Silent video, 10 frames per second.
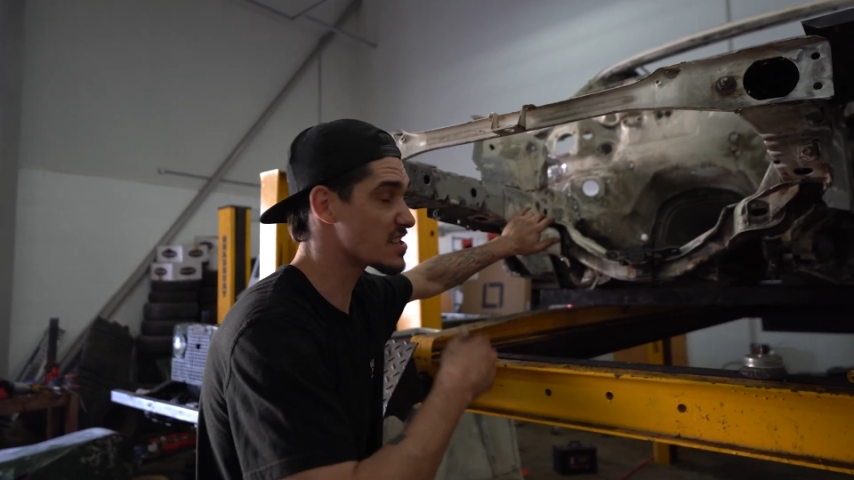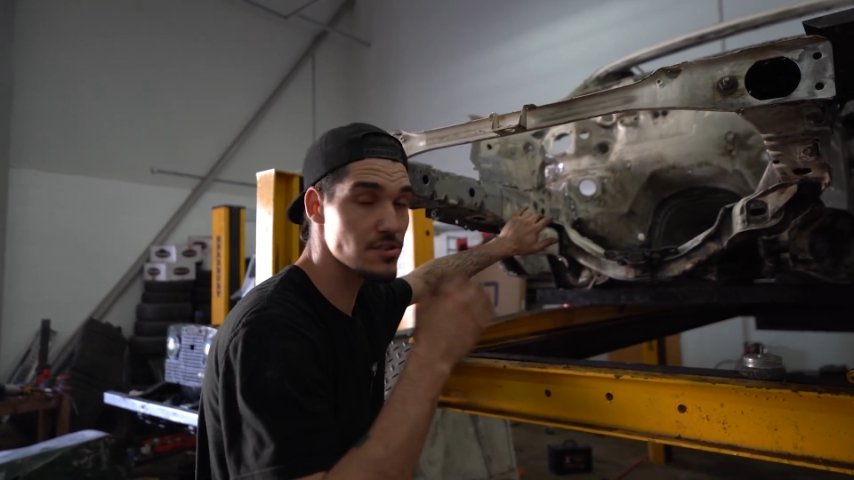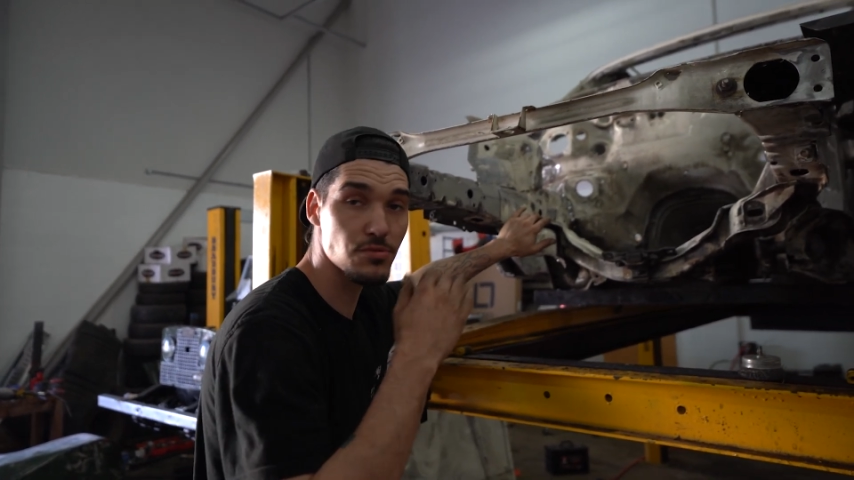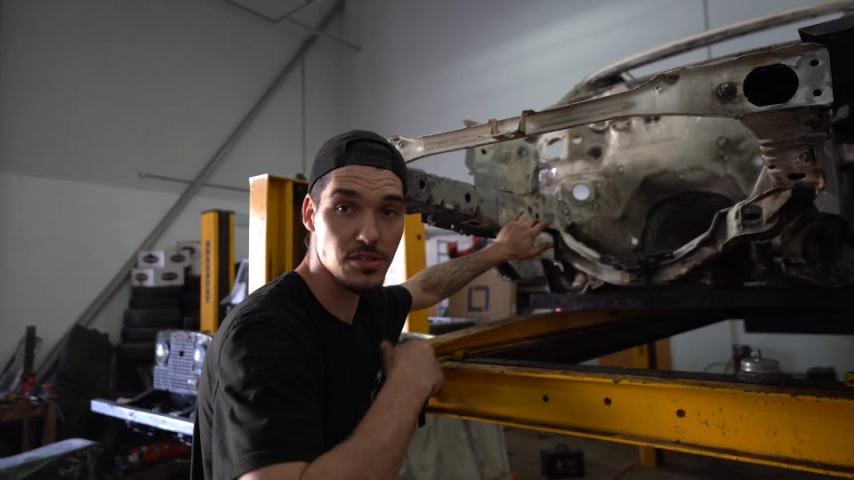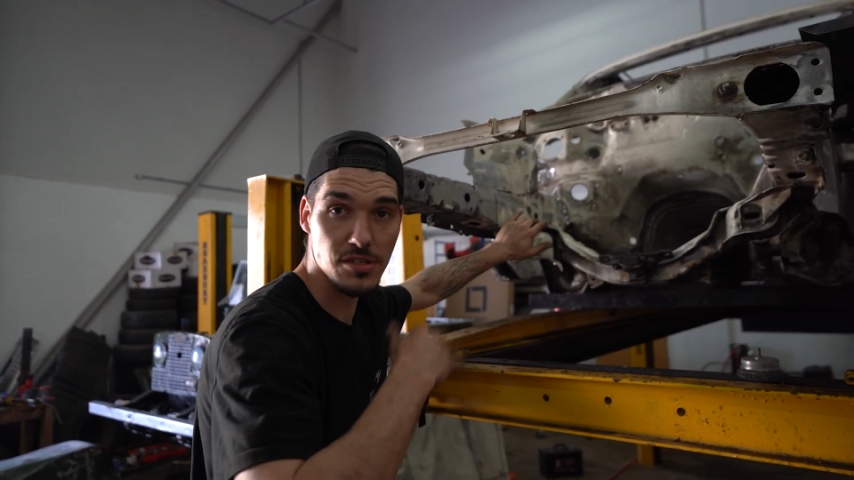
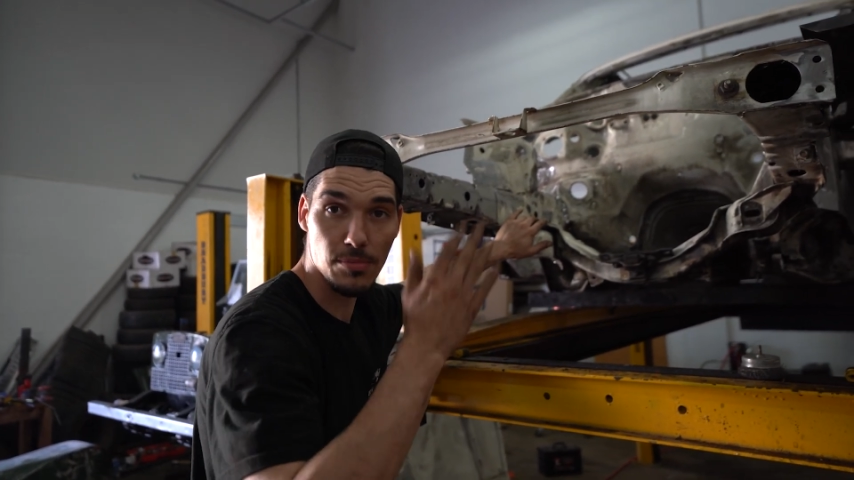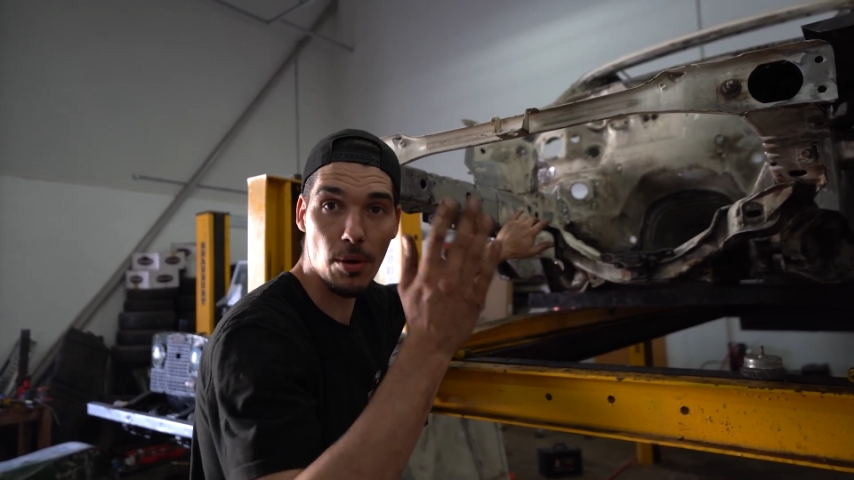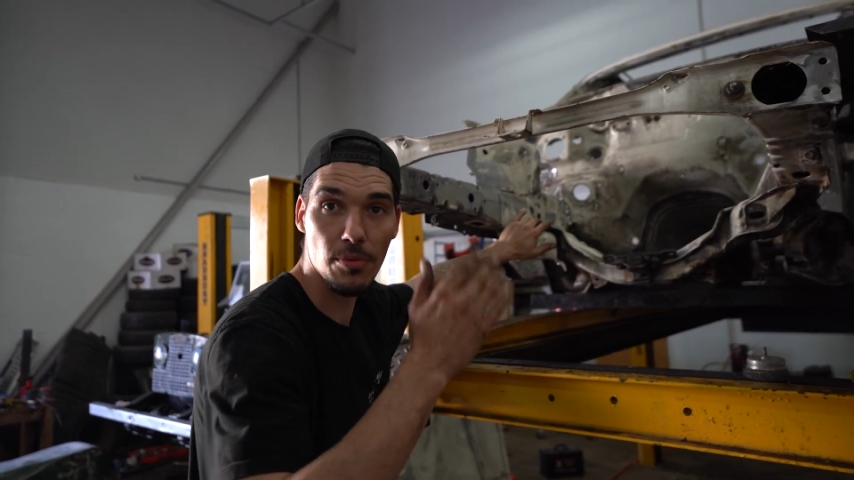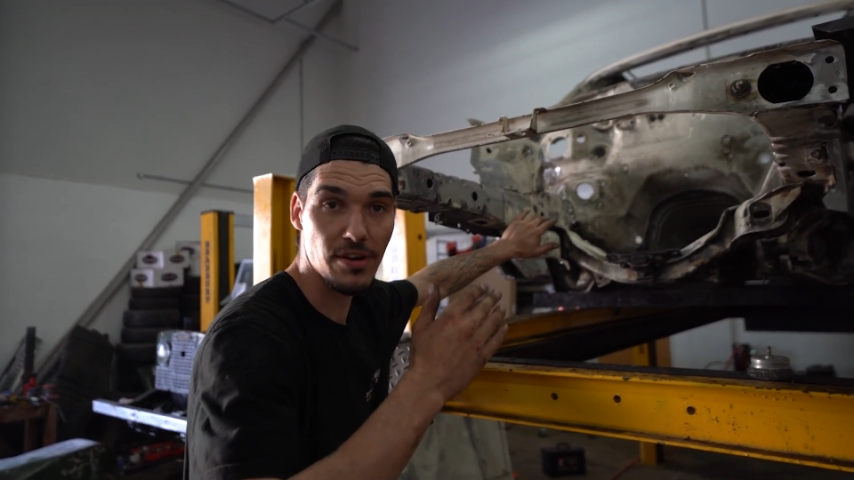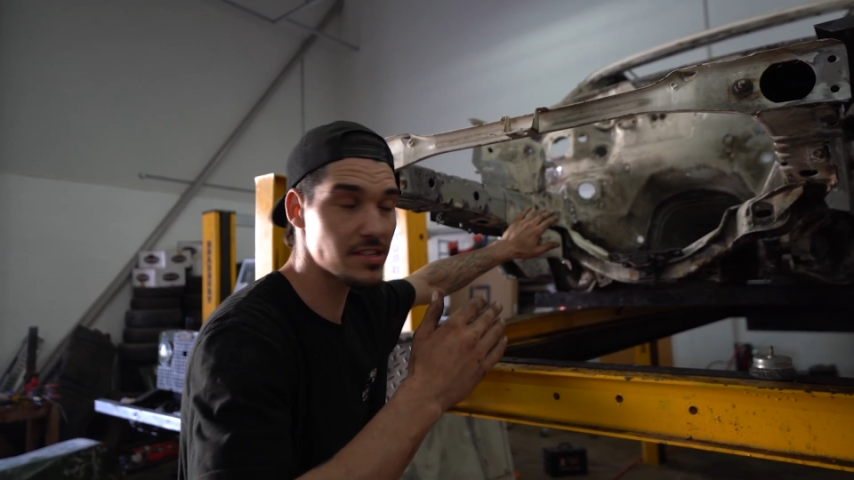chisel just to
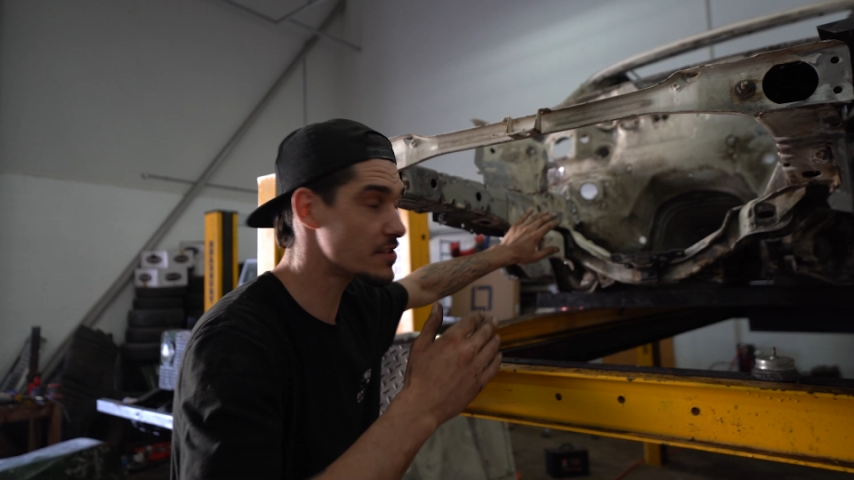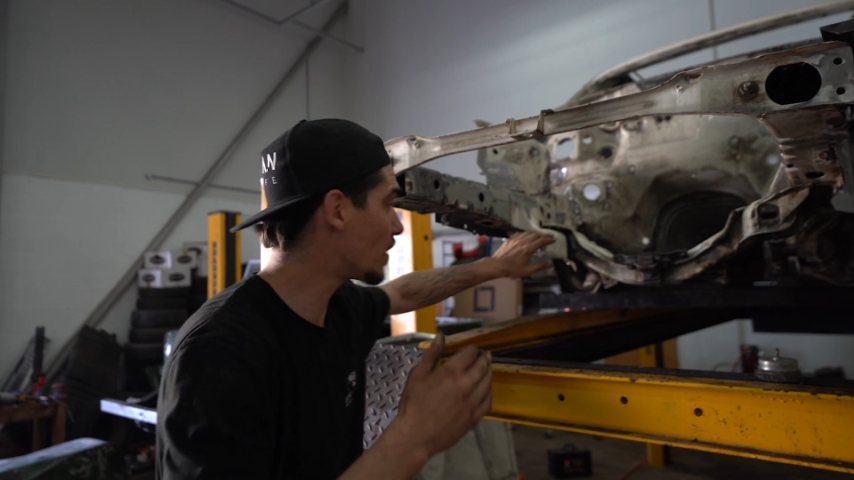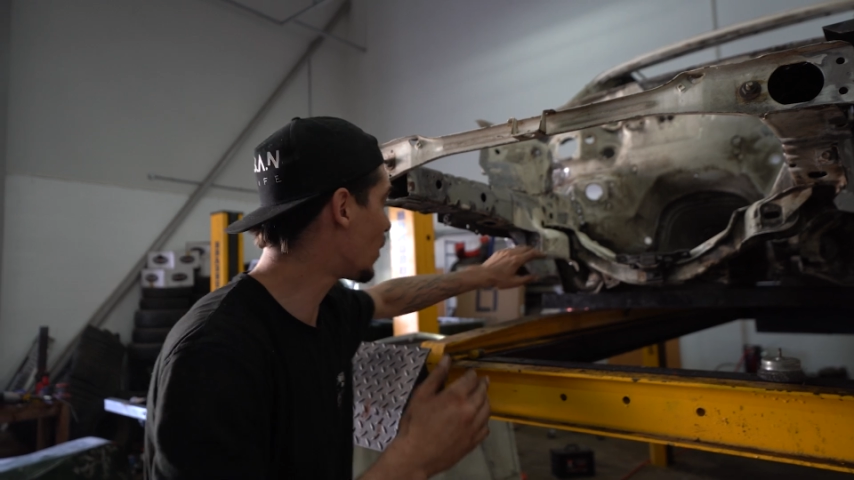pop the rest of it